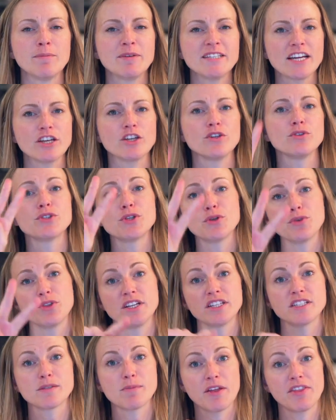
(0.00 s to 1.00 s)
let me tell you two
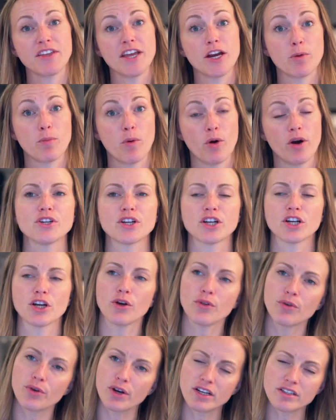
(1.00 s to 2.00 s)
things about the airport. You're gonna
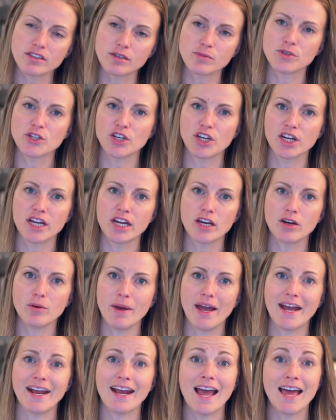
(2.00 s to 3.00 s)
go through customs, you're gonna get your
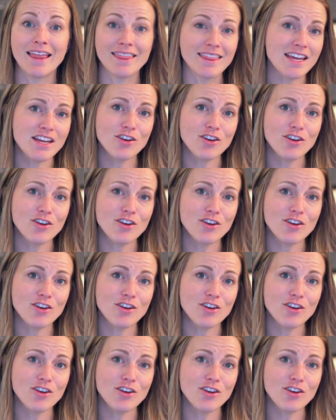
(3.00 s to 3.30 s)
bag, and